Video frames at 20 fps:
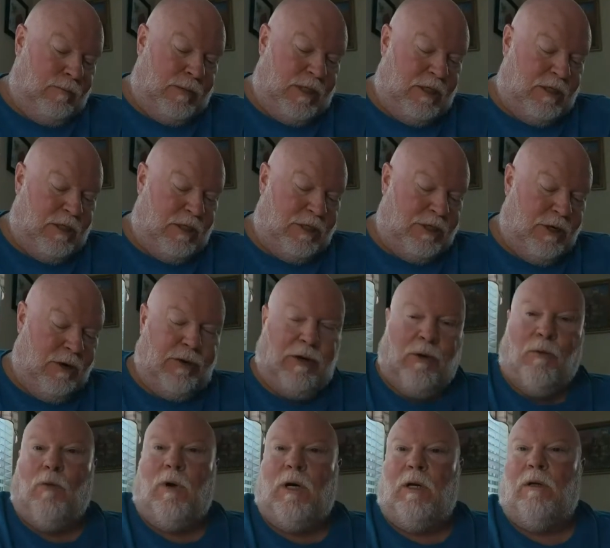Just to show
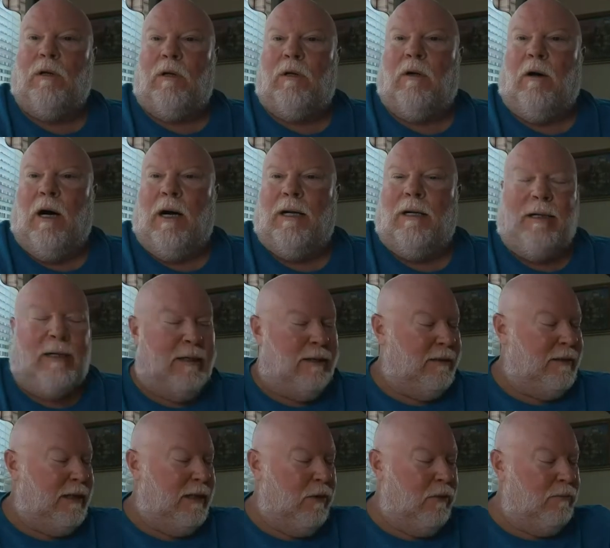you what it looked like.
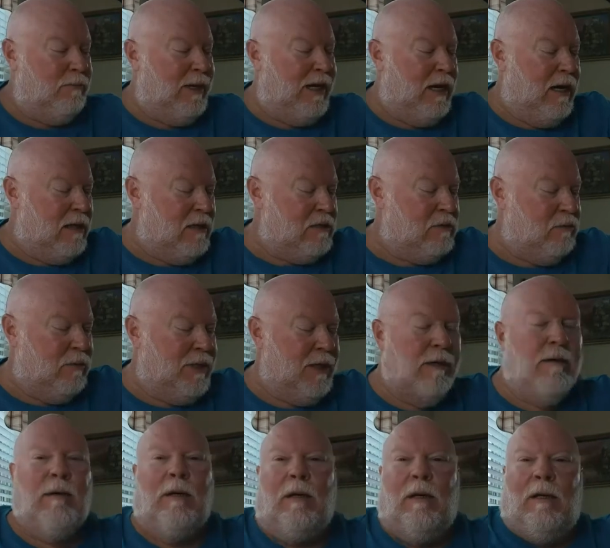And, you know, be honest with
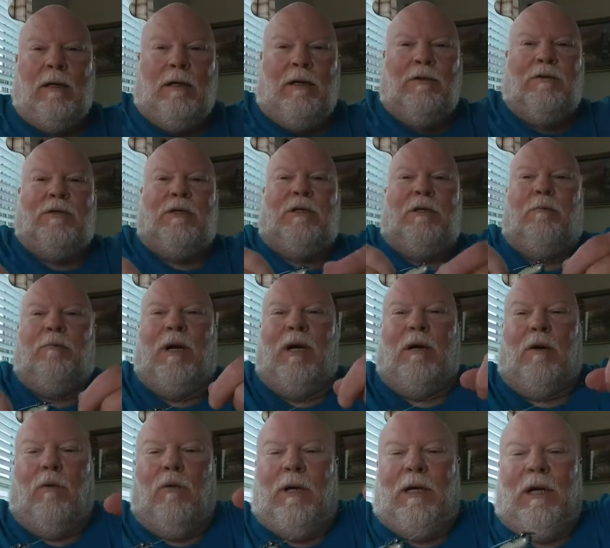you, using the
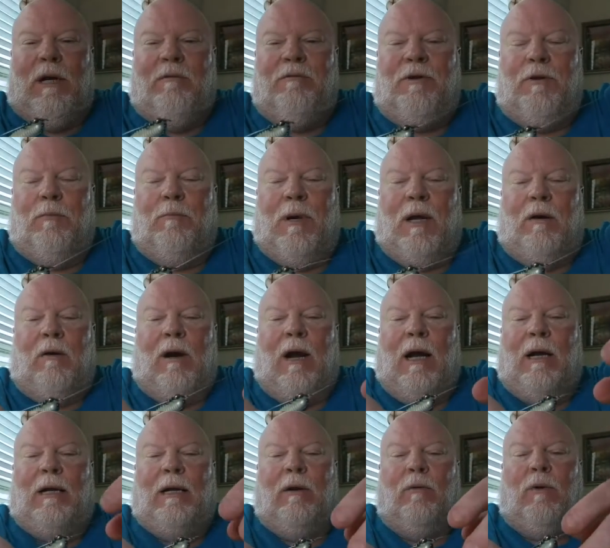bigger one gives you a better
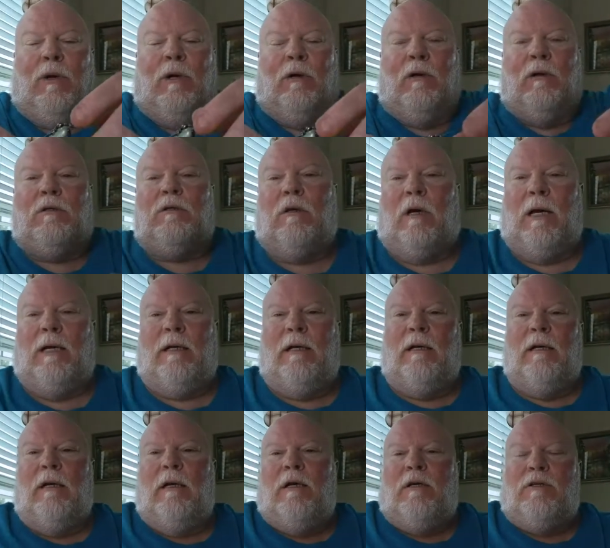idea what it looks like.
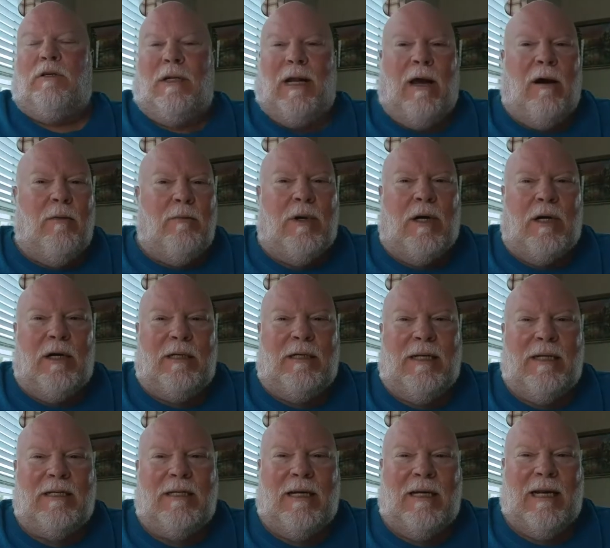So now I'm going to
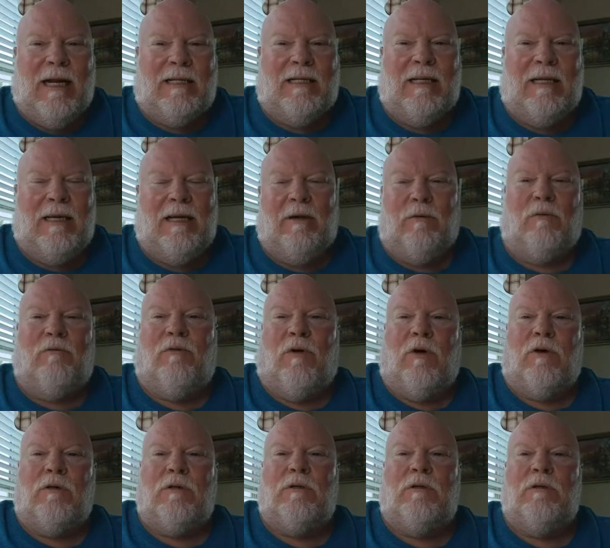disconnect it in
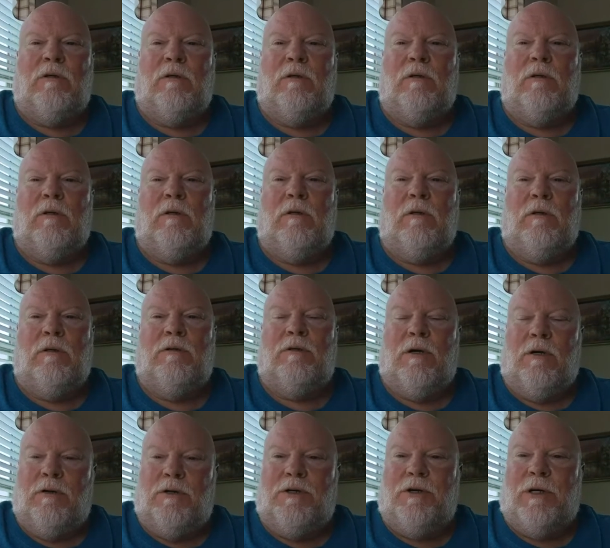reverse
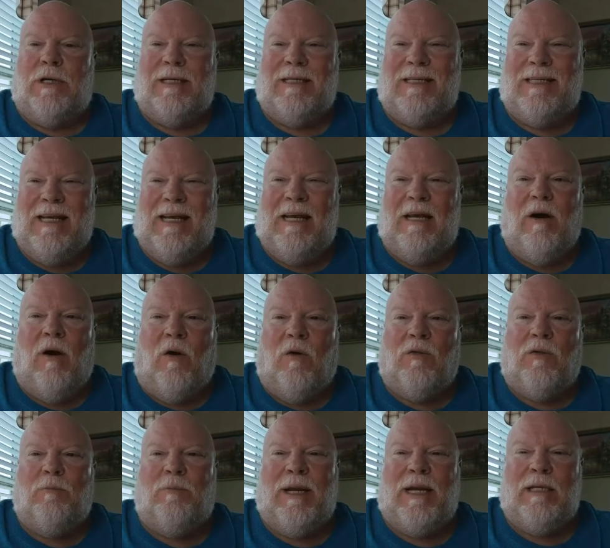so that you can see
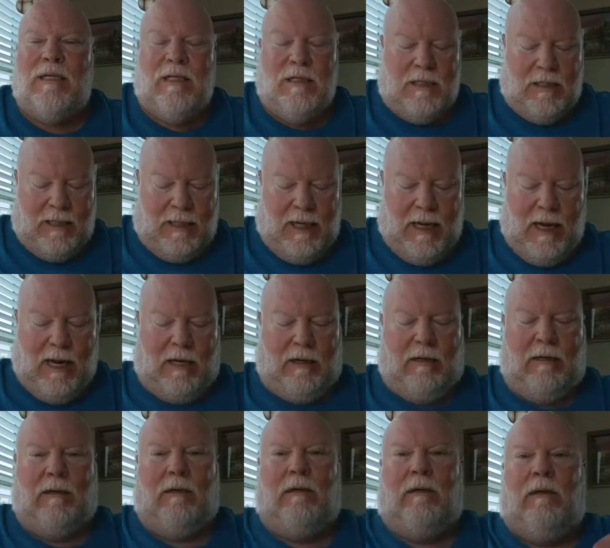all the pieces
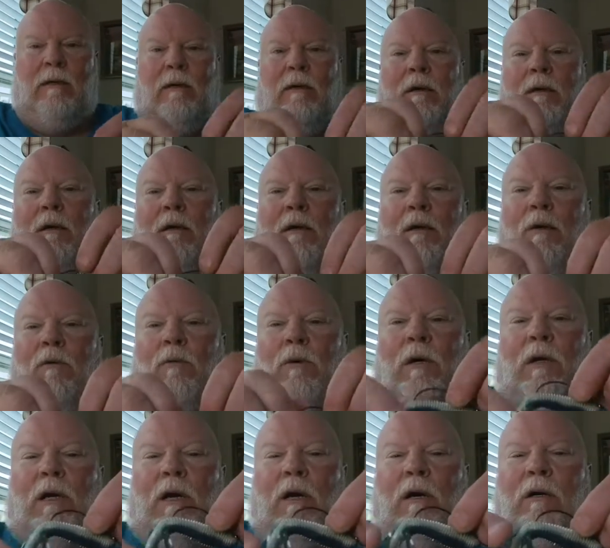again.
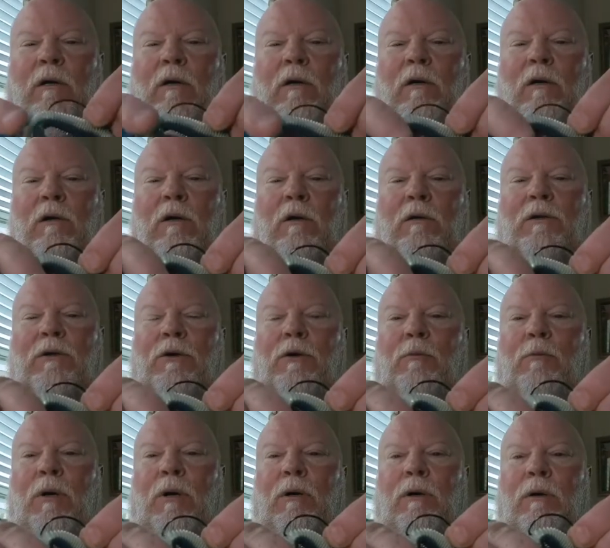We're going to unhook our
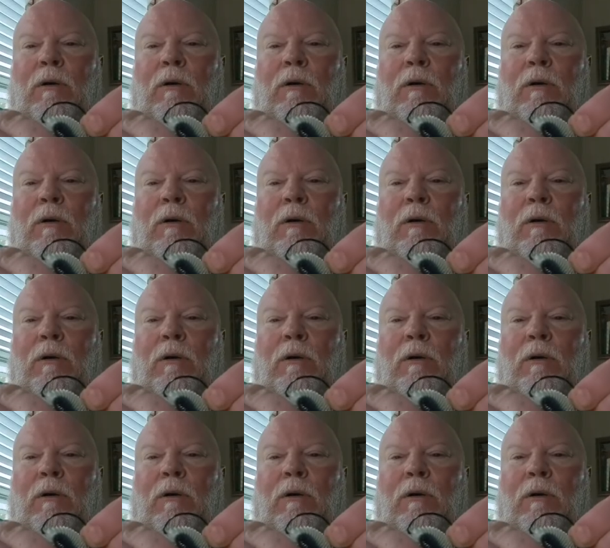tube.